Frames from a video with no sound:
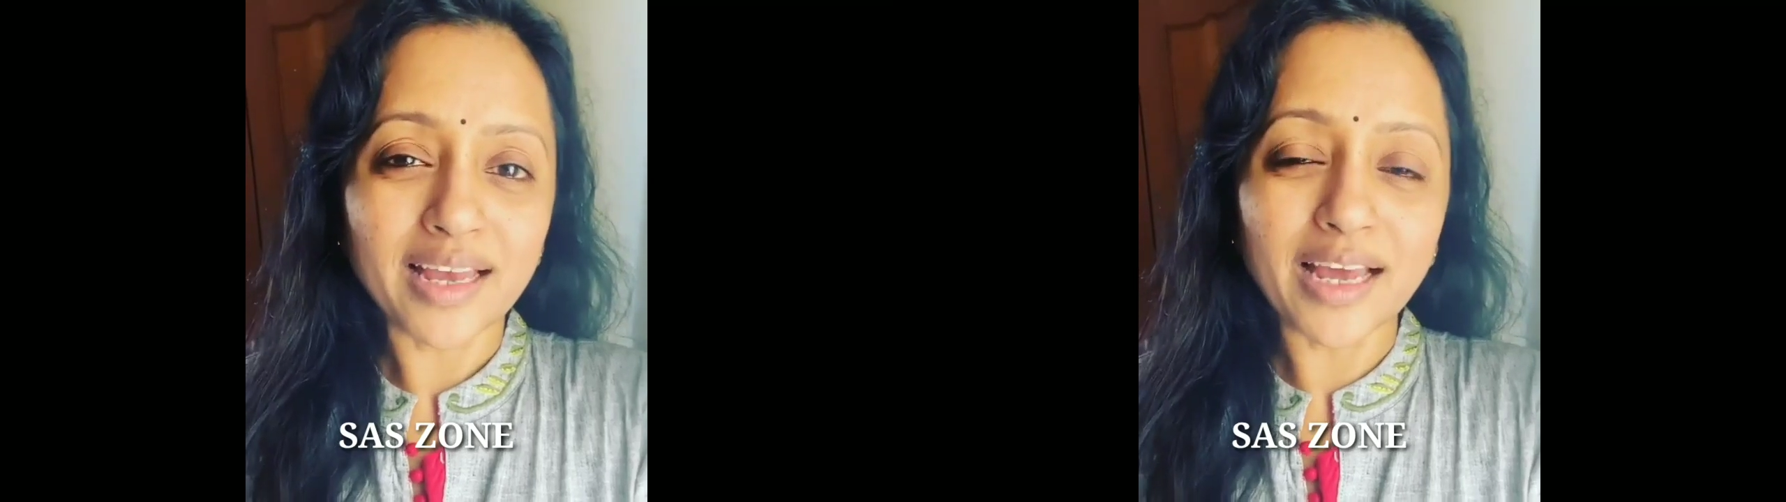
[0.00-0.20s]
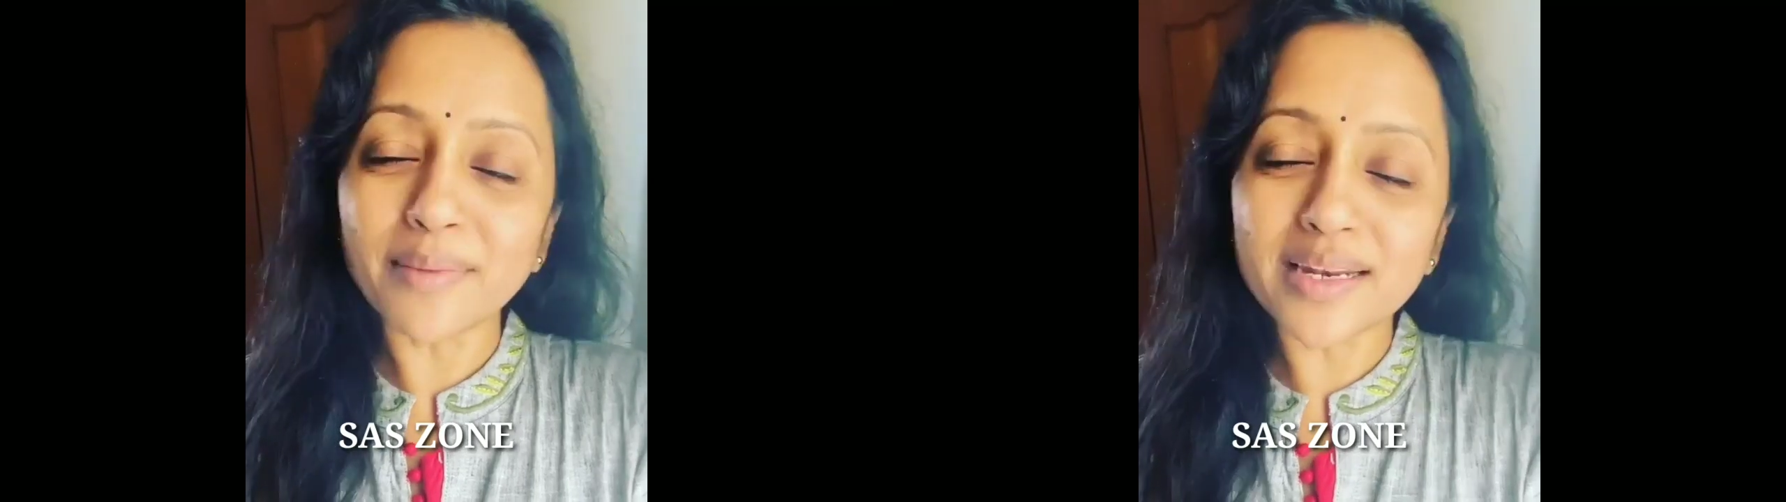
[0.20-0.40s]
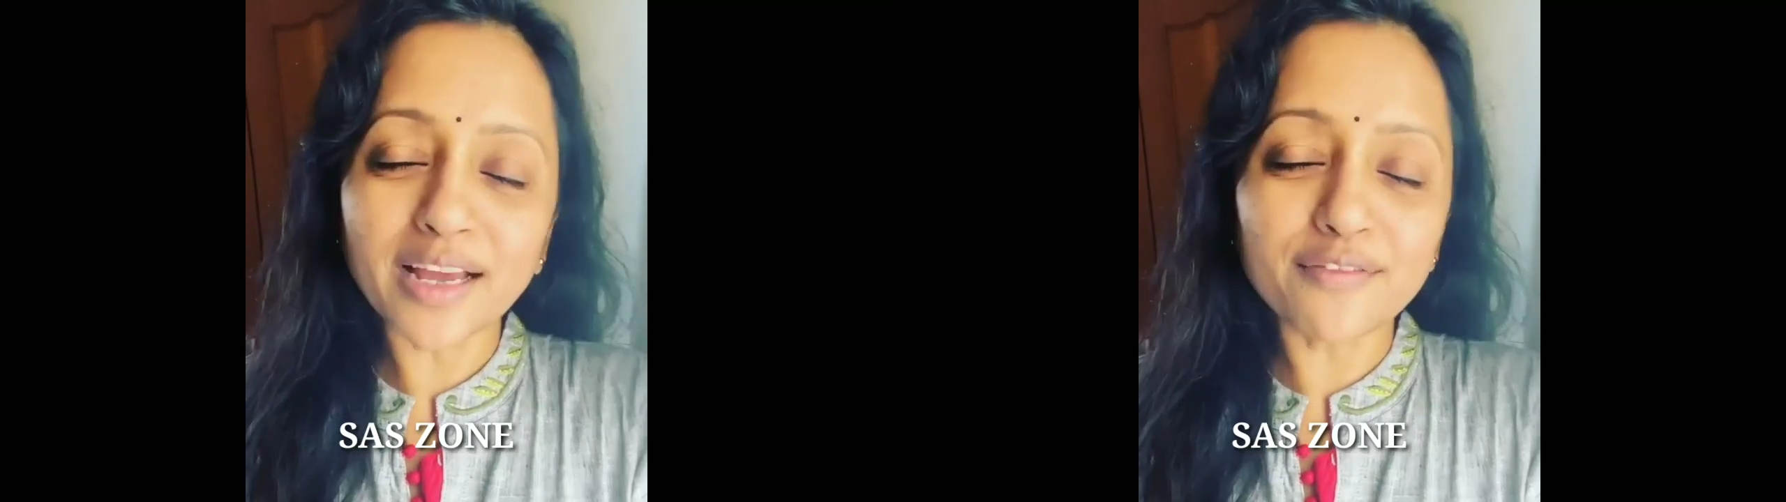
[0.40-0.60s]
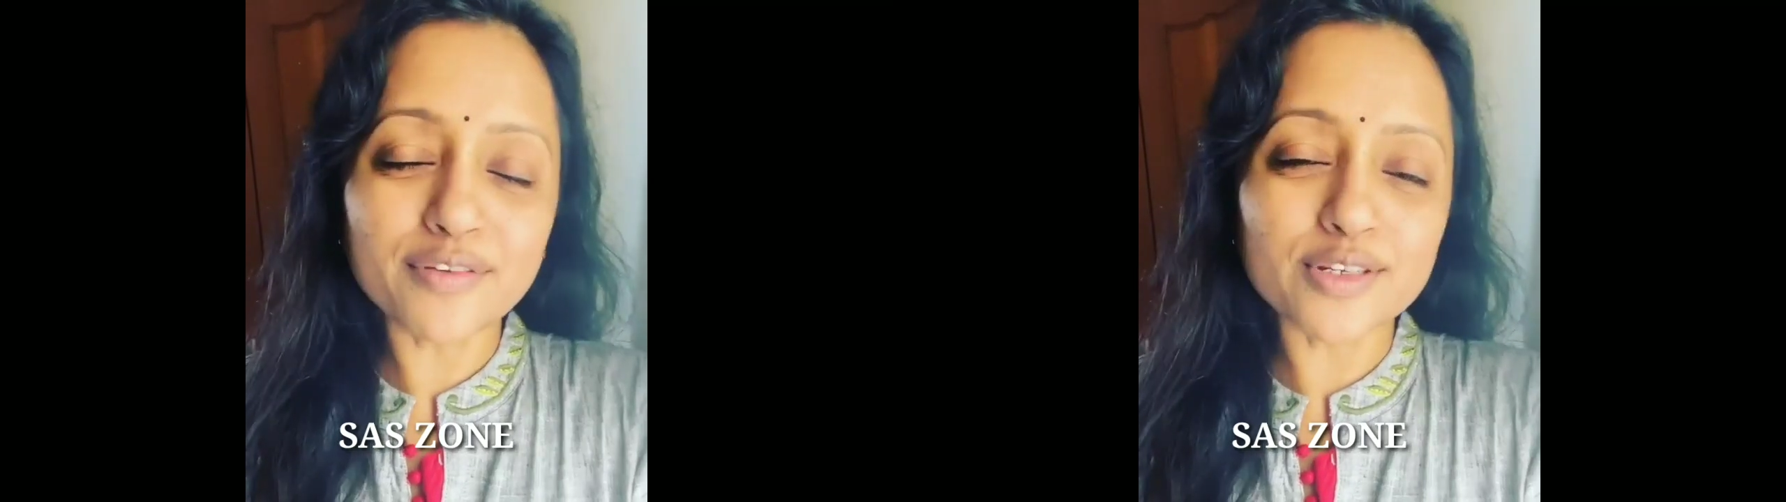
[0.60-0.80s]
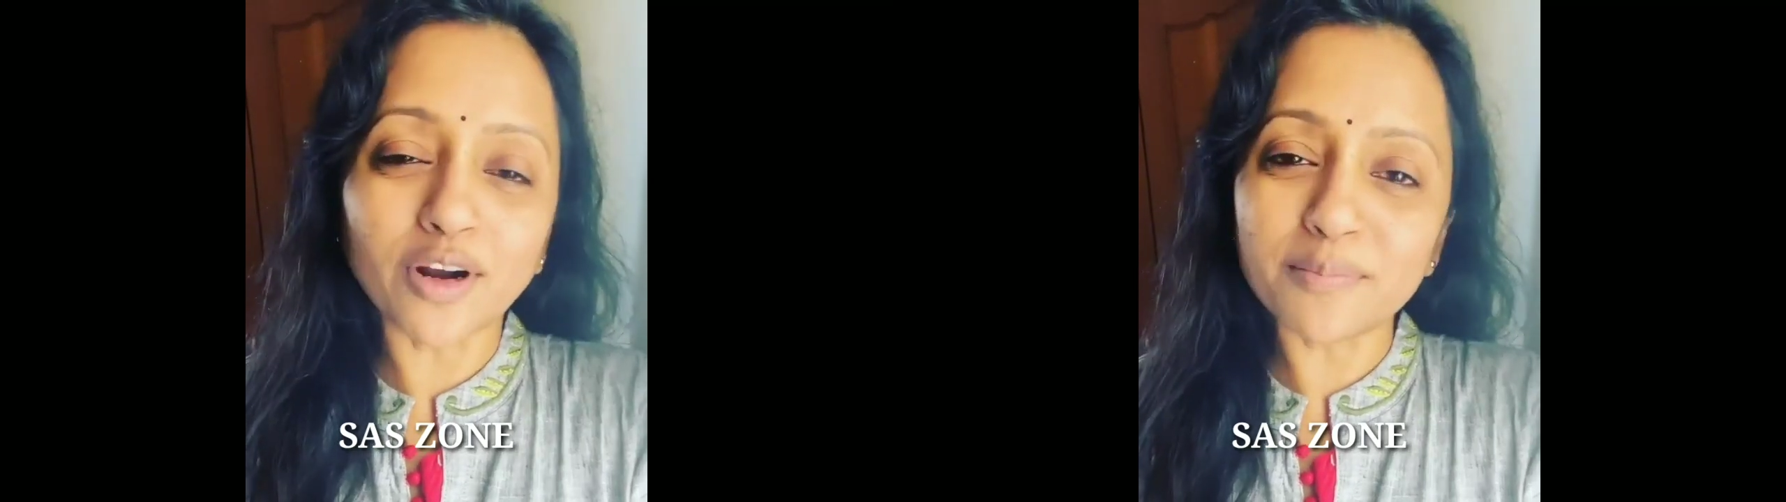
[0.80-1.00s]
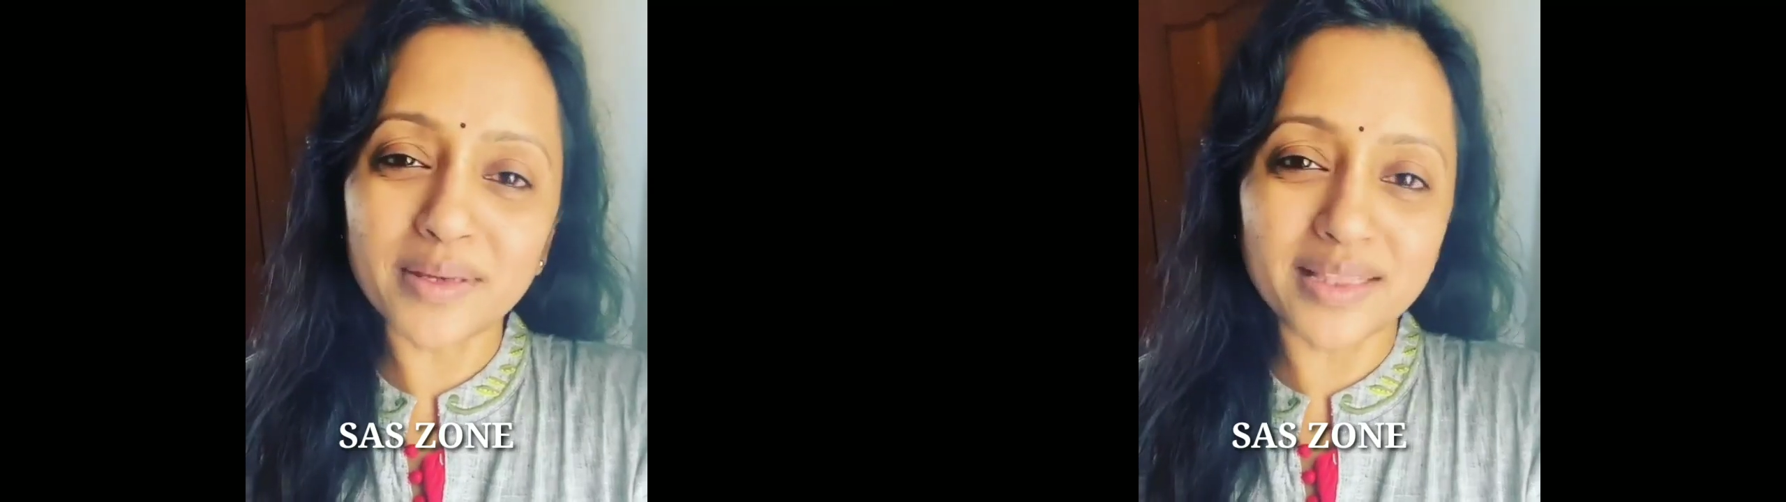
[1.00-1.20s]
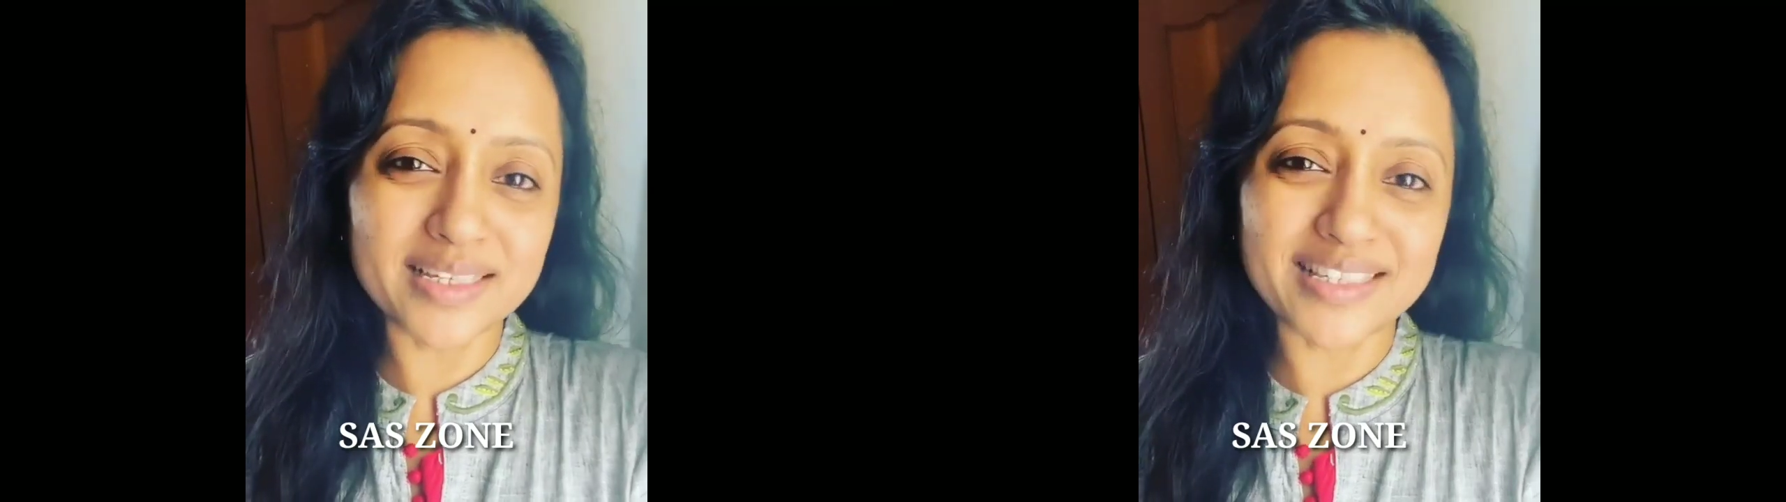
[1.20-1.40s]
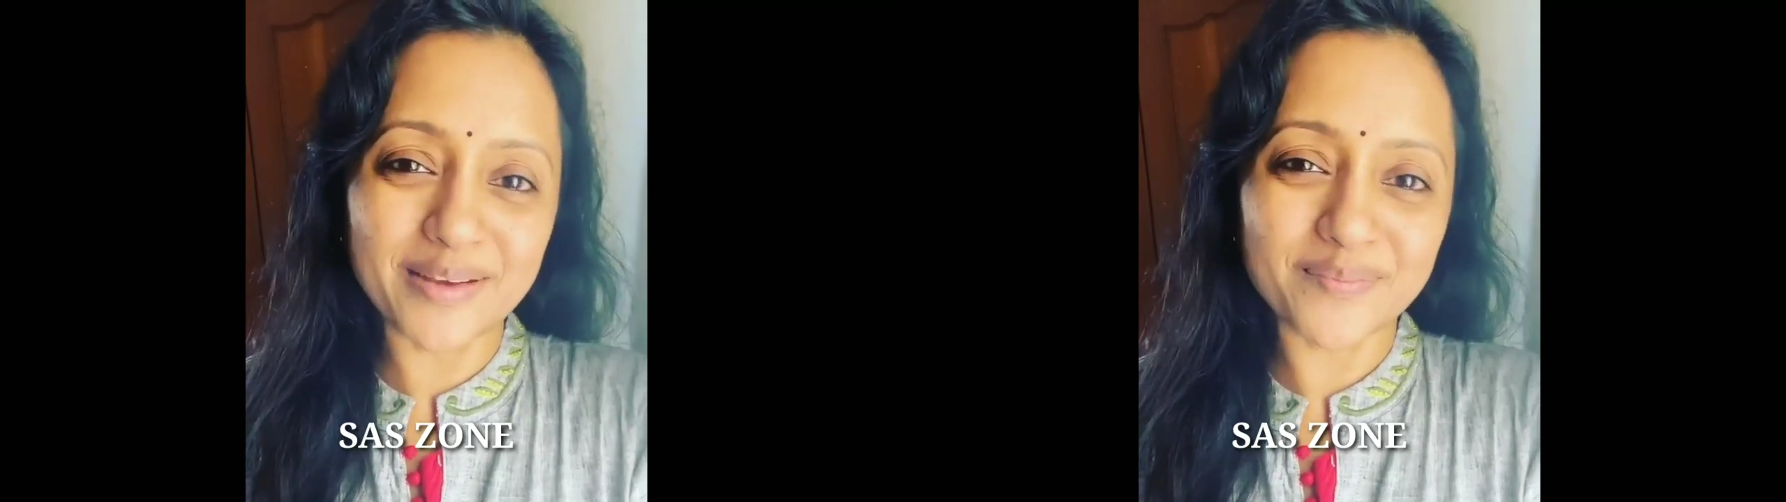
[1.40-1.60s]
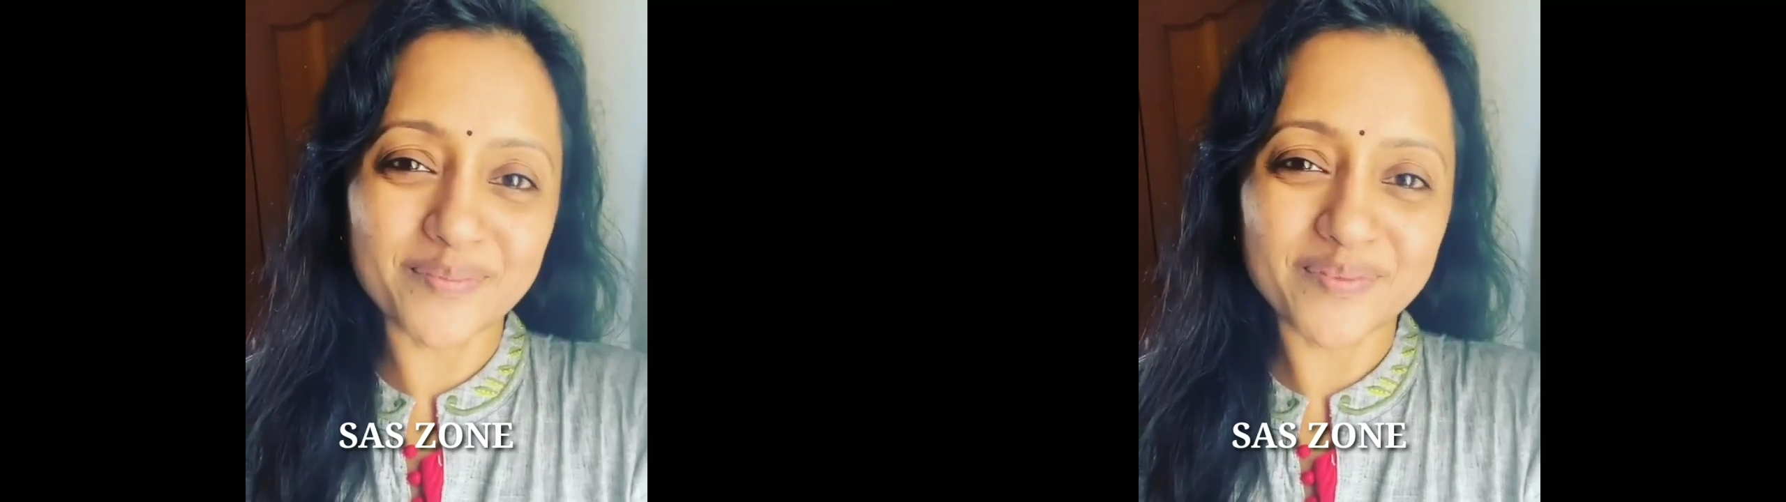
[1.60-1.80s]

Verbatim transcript: and my life has not been the same.